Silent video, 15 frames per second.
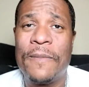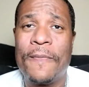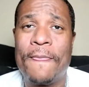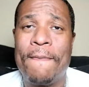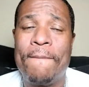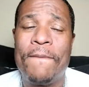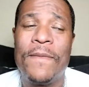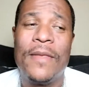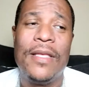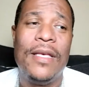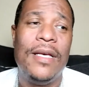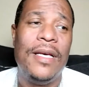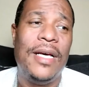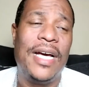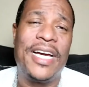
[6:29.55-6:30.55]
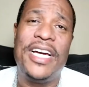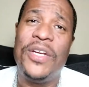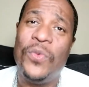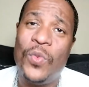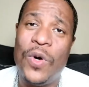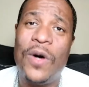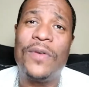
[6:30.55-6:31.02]
I
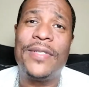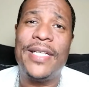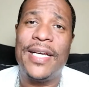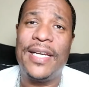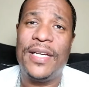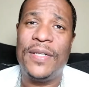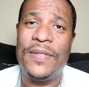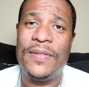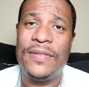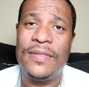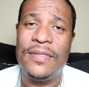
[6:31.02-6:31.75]
couldn't walk that long.